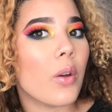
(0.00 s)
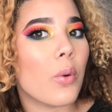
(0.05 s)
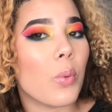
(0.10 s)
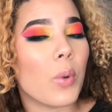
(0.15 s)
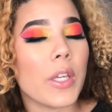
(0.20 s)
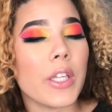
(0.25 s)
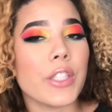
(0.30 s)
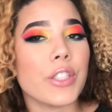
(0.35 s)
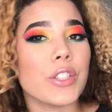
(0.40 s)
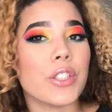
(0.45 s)

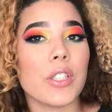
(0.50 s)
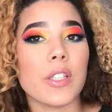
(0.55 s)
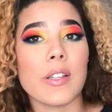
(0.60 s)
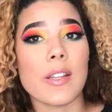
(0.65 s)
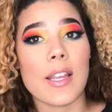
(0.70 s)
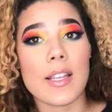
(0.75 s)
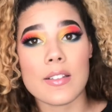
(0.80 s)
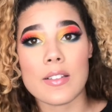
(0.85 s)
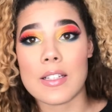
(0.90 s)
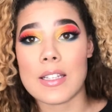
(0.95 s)
which
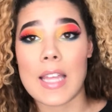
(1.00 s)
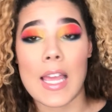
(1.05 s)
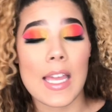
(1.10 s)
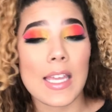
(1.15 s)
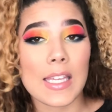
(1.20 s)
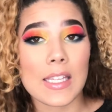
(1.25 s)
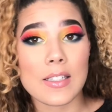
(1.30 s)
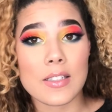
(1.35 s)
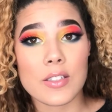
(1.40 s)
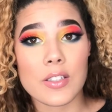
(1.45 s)
that's a
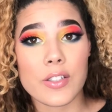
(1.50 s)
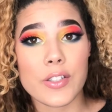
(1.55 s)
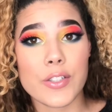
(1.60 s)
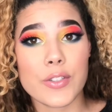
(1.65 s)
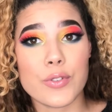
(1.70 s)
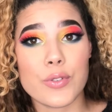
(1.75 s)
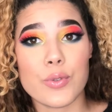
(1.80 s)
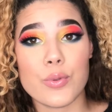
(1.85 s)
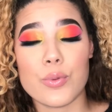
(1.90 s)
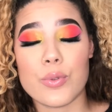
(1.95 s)
lot easier
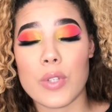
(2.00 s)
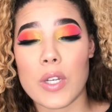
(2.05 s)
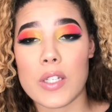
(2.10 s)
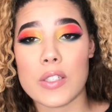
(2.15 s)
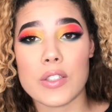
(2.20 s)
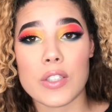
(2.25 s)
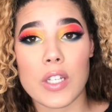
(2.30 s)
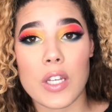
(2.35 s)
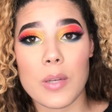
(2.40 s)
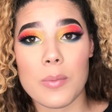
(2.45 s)
to
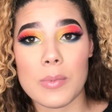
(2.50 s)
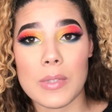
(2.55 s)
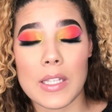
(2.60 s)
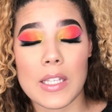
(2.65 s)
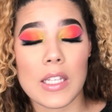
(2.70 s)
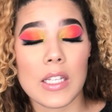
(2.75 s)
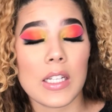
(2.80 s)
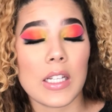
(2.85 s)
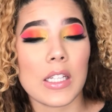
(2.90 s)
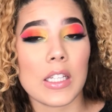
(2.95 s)
touch up
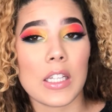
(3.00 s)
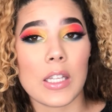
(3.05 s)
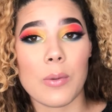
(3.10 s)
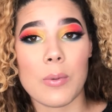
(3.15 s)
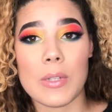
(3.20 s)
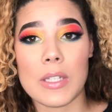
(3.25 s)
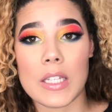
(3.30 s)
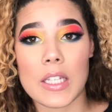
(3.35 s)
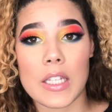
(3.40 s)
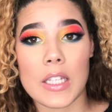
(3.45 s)
than a
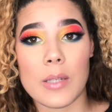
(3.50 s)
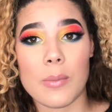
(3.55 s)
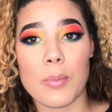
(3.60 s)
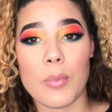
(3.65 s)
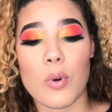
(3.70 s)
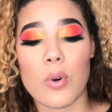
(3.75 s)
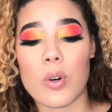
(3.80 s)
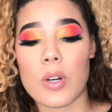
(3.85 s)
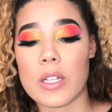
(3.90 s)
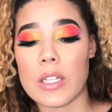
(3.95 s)
liquid lip
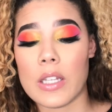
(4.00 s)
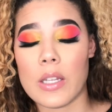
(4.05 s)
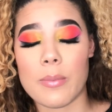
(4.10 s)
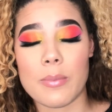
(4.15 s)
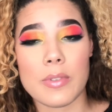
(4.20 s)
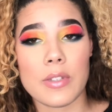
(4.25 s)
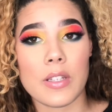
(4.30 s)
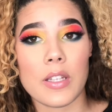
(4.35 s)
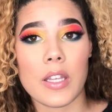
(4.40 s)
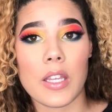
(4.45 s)
or a
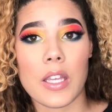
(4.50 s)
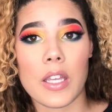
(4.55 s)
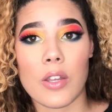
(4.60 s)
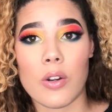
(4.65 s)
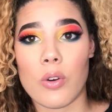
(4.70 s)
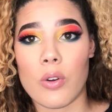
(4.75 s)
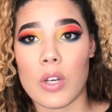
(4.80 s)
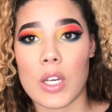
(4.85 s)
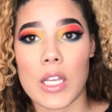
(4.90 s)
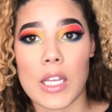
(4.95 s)
lipstick
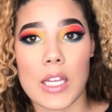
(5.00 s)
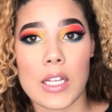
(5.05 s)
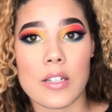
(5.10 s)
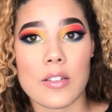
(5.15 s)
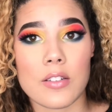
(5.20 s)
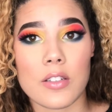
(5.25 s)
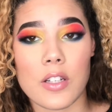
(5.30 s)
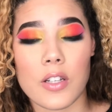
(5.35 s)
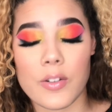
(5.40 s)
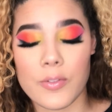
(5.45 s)
and all that kind
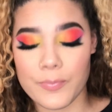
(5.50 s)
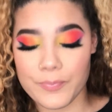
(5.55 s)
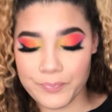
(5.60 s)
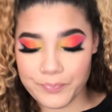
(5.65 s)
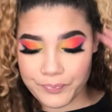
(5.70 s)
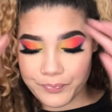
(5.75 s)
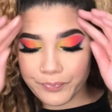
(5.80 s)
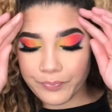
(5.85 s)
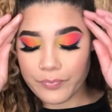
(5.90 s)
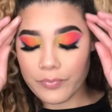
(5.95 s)
of stuff.
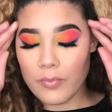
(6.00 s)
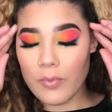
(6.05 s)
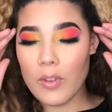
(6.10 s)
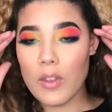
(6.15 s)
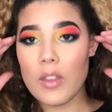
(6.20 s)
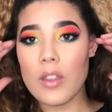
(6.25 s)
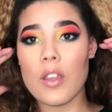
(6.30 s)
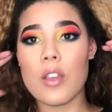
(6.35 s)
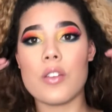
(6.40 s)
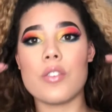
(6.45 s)

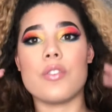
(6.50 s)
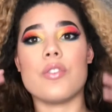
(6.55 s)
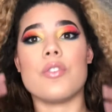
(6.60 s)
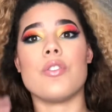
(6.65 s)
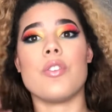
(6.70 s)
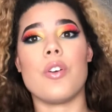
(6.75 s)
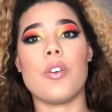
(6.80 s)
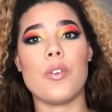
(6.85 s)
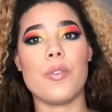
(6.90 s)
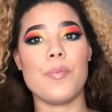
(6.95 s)

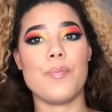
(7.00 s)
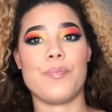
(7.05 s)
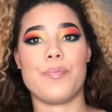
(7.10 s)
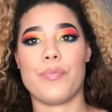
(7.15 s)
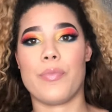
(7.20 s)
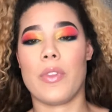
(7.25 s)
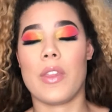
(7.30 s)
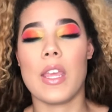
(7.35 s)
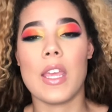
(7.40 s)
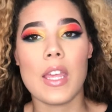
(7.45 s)
So
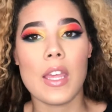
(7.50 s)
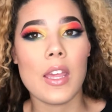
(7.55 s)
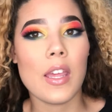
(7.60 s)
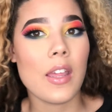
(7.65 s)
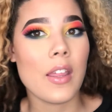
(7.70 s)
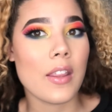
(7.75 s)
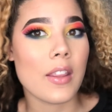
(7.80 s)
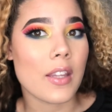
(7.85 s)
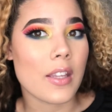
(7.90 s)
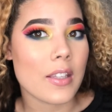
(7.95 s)

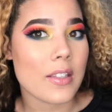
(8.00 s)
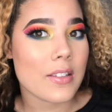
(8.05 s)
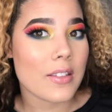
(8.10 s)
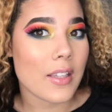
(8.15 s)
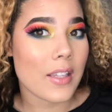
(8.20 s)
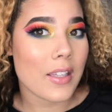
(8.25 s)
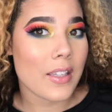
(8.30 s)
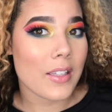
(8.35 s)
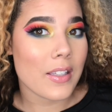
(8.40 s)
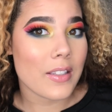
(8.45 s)
this
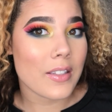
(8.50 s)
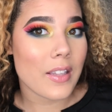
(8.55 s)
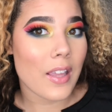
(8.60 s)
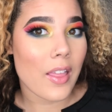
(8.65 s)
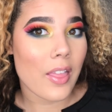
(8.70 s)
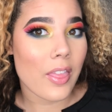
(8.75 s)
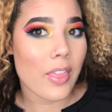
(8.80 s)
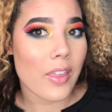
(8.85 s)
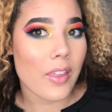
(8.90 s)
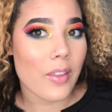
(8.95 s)
is
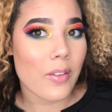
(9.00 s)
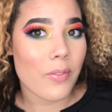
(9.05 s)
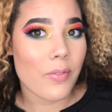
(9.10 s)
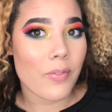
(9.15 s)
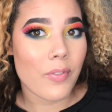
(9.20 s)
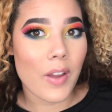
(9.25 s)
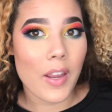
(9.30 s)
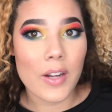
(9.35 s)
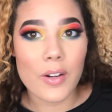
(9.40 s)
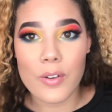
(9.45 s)
the
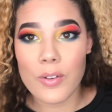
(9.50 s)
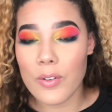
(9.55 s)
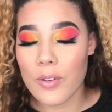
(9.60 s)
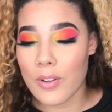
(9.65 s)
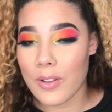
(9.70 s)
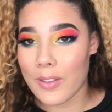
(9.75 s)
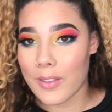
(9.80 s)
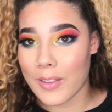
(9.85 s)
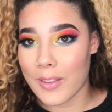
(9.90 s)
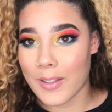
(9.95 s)
final
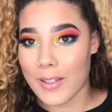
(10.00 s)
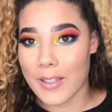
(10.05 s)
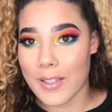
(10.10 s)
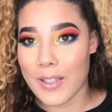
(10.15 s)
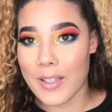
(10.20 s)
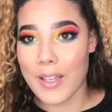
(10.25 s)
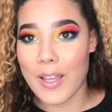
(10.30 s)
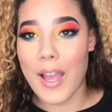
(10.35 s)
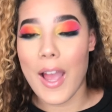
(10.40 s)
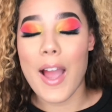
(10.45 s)

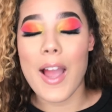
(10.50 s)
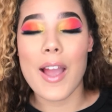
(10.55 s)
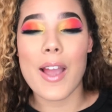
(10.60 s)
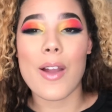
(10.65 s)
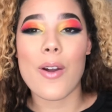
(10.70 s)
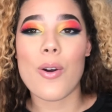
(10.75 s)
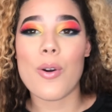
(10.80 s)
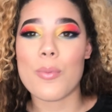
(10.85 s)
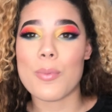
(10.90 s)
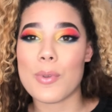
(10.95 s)
look.
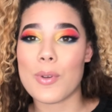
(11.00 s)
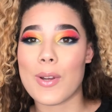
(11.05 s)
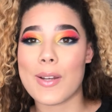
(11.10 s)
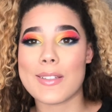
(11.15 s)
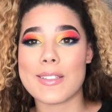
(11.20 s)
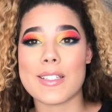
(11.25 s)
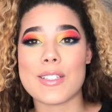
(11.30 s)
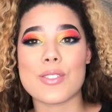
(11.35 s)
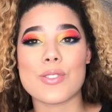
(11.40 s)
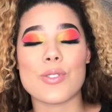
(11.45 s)
I hope you
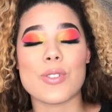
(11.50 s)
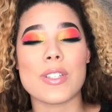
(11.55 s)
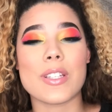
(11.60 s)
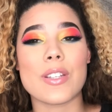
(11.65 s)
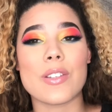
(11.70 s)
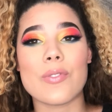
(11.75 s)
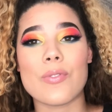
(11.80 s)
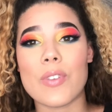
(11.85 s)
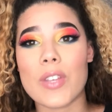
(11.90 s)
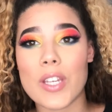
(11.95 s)
guys enjoyed
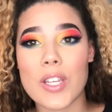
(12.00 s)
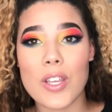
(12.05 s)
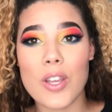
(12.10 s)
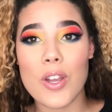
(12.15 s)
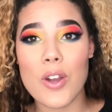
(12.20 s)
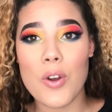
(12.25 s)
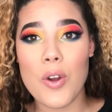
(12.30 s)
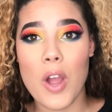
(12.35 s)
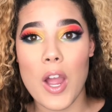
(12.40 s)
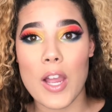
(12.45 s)
this
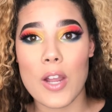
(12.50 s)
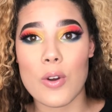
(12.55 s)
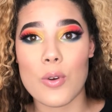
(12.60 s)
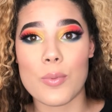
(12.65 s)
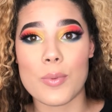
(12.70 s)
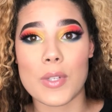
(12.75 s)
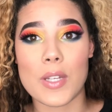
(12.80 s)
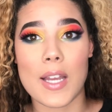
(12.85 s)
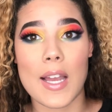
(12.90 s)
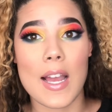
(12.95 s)
video. I
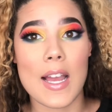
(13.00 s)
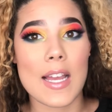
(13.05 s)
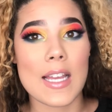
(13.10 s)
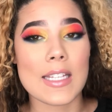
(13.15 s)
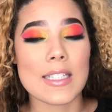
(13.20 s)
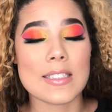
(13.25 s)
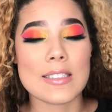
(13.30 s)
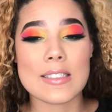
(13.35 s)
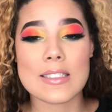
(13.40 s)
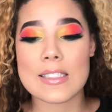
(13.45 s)
hope you
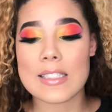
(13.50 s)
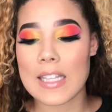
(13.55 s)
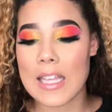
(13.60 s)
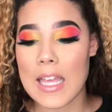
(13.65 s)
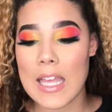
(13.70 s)
guys